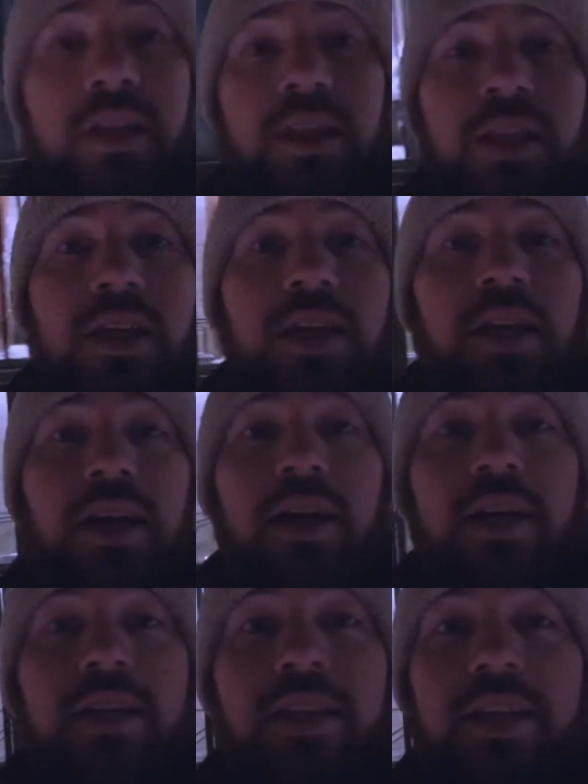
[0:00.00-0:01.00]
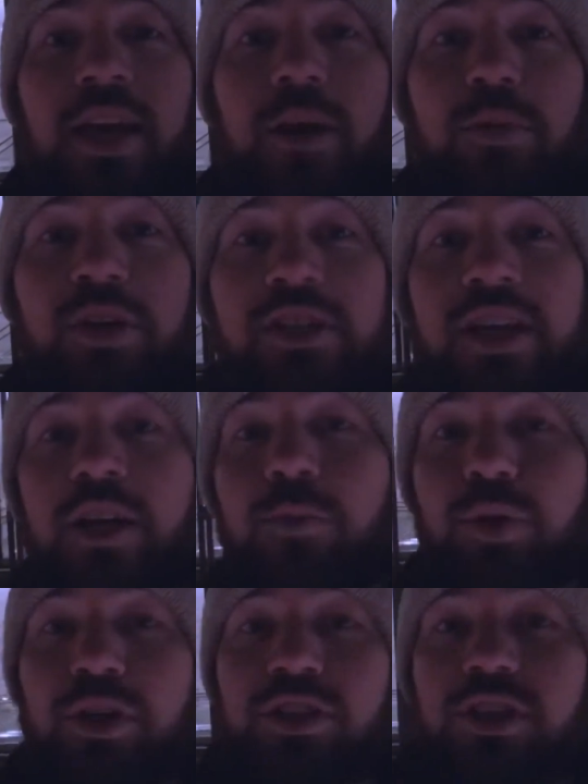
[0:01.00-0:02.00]
the camera is kind of
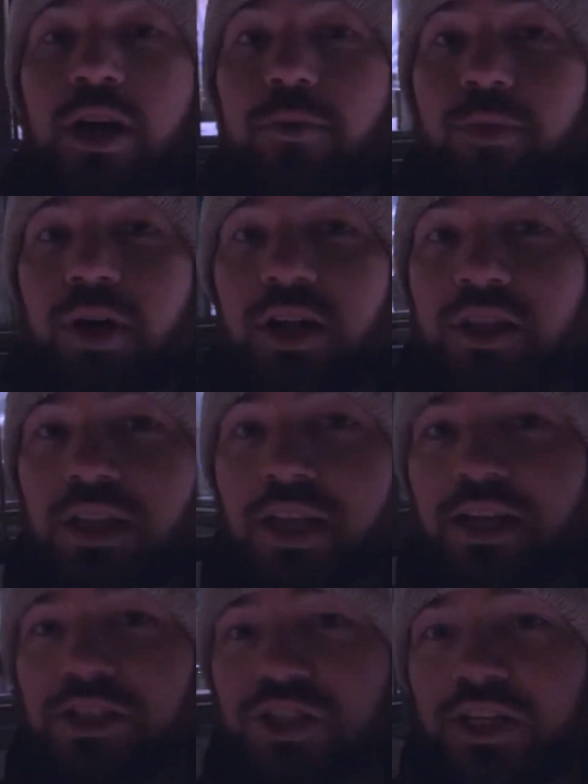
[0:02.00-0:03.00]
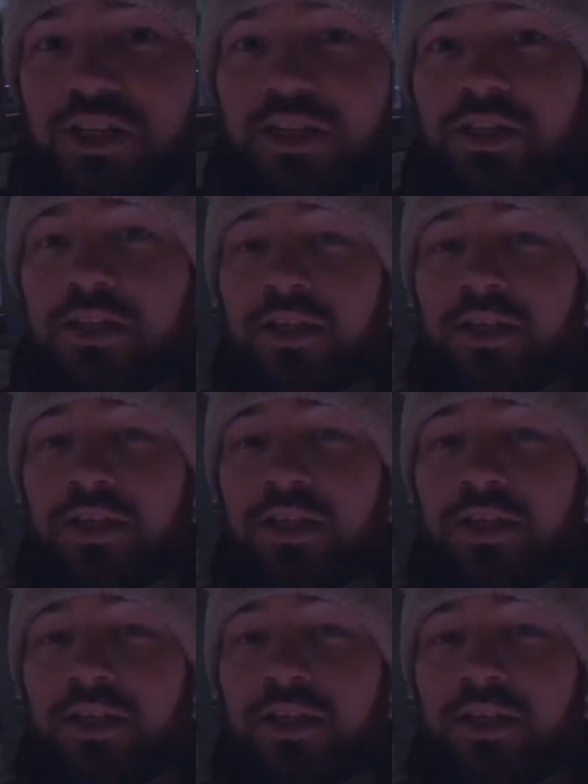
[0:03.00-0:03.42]
perched up on the ledge here.